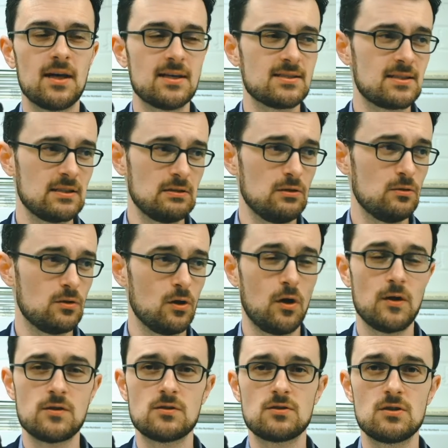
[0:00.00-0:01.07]
until you
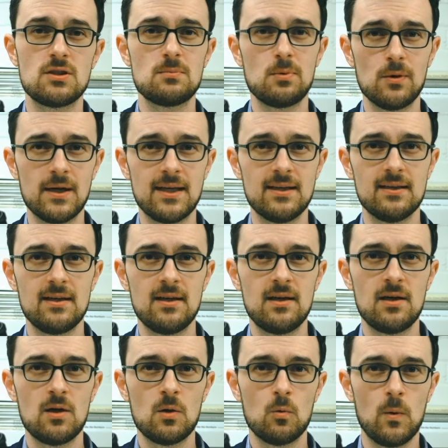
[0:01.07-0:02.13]
got to the point
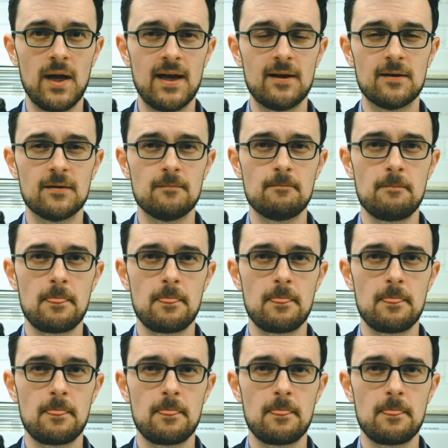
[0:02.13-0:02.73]
where